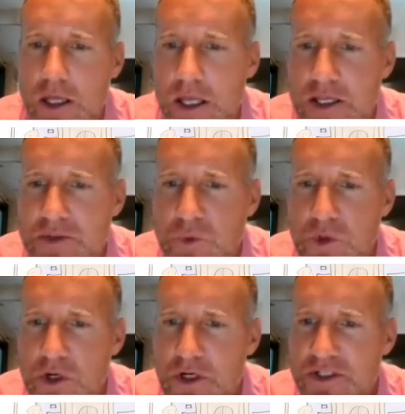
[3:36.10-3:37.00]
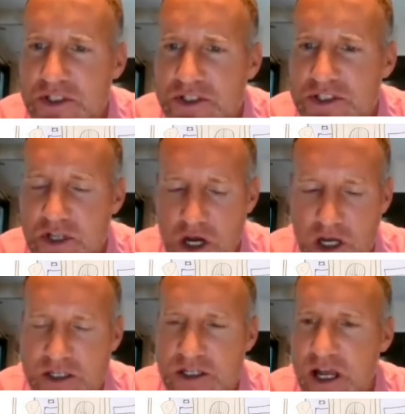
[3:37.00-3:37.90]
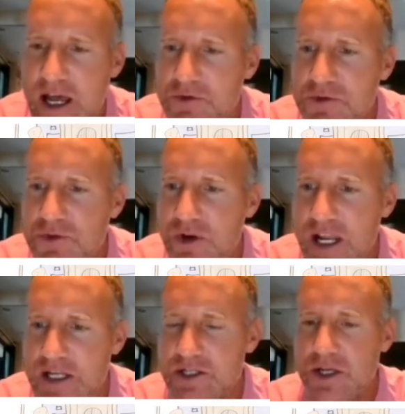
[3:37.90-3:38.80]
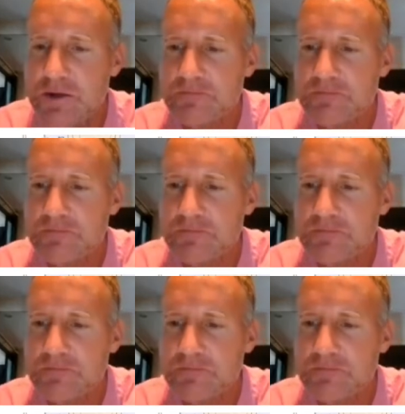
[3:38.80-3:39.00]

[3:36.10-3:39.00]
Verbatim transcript: His walks started out great.